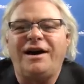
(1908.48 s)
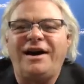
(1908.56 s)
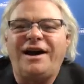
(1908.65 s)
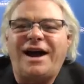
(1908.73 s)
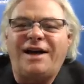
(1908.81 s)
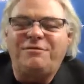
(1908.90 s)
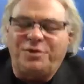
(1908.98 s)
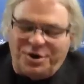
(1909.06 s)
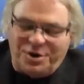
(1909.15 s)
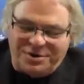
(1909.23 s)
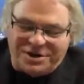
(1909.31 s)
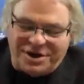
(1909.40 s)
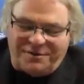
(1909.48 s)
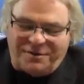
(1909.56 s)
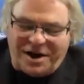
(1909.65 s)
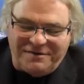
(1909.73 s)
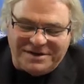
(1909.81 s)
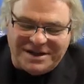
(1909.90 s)
afternoons on
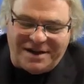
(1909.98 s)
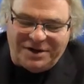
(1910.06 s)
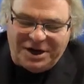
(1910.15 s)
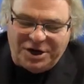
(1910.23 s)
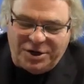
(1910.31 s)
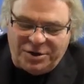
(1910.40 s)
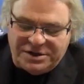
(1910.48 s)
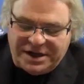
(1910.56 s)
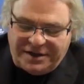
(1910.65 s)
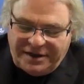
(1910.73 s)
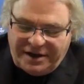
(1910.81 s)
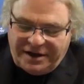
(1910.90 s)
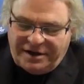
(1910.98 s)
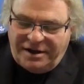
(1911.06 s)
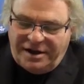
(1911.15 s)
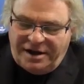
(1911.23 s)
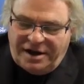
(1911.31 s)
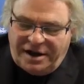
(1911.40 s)
570 News. I think
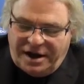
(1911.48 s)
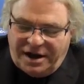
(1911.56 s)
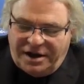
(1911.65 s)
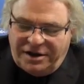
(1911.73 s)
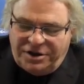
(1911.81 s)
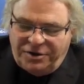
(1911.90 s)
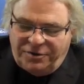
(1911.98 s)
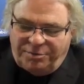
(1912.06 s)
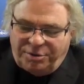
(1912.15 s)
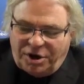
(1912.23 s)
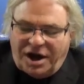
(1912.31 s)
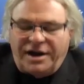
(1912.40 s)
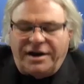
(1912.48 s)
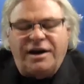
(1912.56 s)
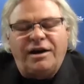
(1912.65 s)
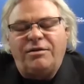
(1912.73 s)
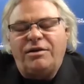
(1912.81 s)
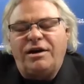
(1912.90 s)
you've brought
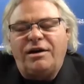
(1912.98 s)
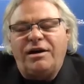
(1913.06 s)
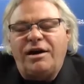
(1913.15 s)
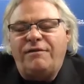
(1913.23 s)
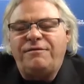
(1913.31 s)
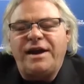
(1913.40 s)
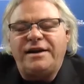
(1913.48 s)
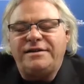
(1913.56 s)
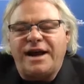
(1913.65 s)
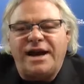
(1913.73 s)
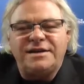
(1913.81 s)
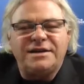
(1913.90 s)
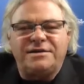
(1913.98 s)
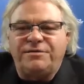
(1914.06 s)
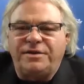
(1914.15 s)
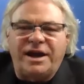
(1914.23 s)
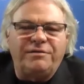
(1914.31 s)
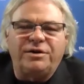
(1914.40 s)
a fantastic
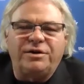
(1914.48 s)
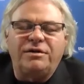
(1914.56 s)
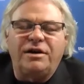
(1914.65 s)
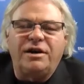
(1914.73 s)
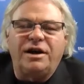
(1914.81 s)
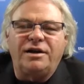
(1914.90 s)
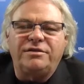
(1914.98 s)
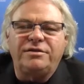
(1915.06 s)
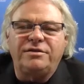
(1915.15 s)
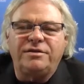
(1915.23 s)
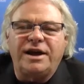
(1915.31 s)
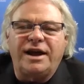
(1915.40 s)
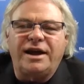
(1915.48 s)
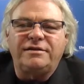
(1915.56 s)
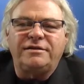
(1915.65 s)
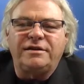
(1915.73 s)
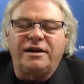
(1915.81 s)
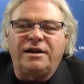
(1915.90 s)
flavor to that
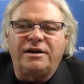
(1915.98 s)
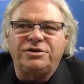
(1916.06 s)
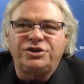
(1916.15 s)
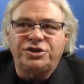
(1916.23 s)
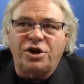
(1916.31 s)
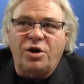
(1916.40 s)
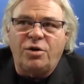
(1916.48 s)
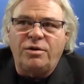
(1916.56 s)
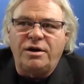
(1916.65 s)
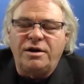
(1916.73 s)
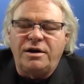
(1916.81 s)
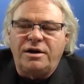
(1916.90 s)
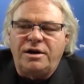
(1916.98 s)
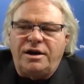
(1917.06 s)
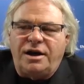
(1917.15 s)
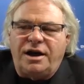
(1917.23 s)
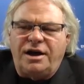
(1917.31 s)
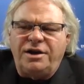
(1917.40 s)
show.
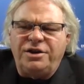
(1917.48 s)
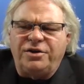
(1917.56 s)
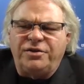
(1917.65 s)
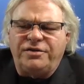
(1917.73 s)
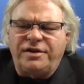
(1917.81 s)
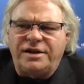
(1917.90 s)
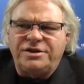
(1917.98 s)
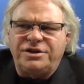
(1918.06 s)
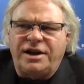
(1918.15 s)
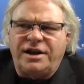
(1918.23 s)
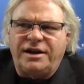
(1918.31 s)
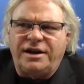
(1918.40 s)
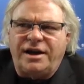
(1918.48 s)
You're such a